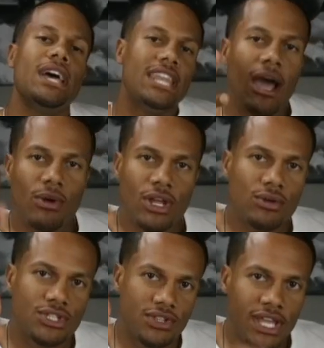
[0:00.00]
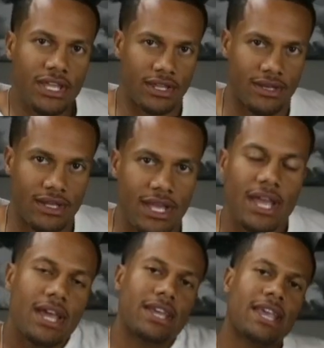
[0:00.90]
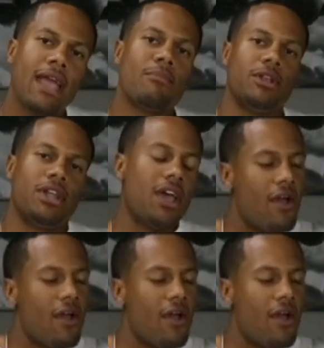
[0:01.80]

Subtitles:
Now I know what you're thinking. Cameron,